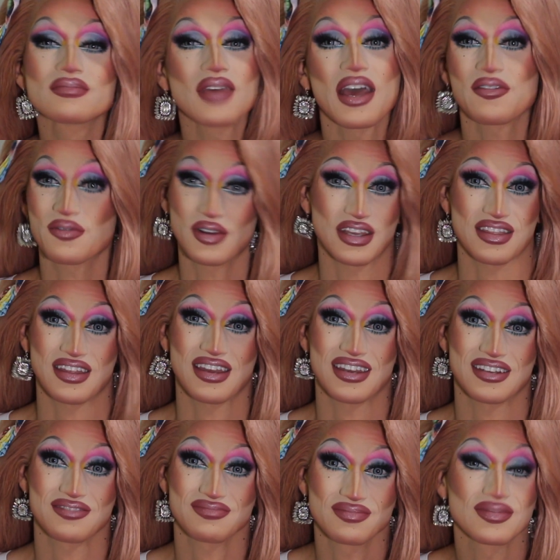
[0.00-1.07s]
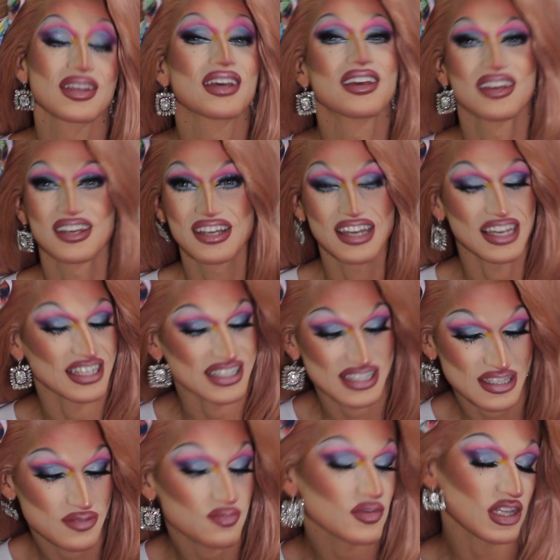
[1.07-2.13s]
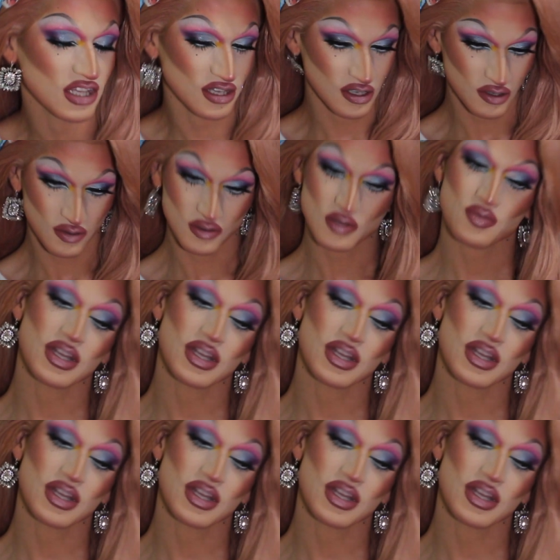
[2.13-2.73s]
everything. It's cute.